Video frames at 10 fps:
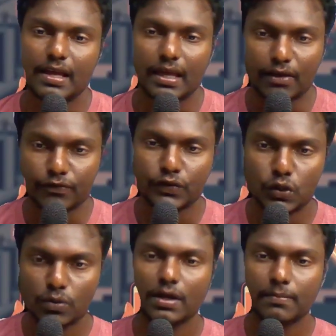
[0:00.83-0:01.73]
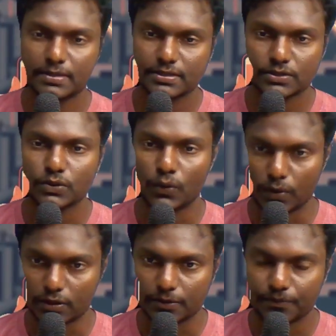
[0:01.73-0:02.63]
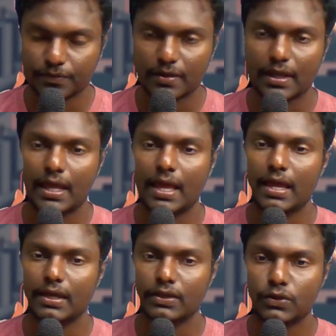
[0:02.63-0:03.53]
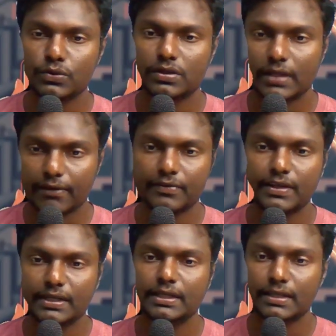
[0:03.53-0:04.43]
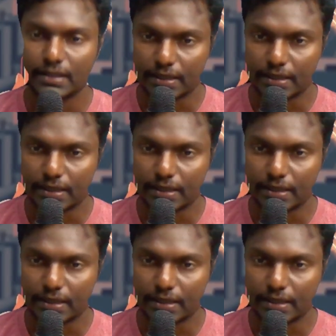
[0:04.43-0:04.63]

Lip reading: If you are a business owner, you definitely